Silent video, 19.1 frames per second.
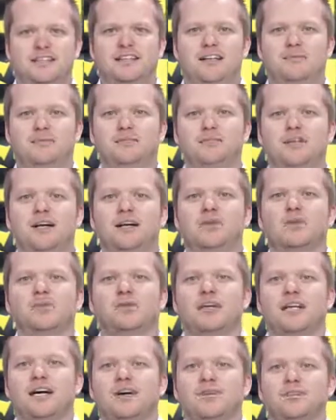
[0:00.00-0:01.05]
I've been trying to
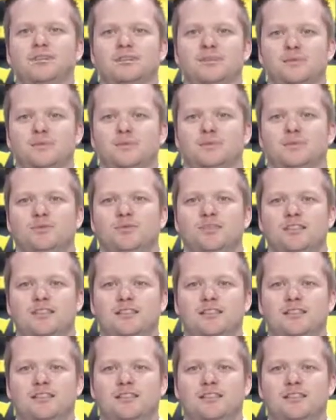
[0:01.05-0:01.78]
work out a little bit more.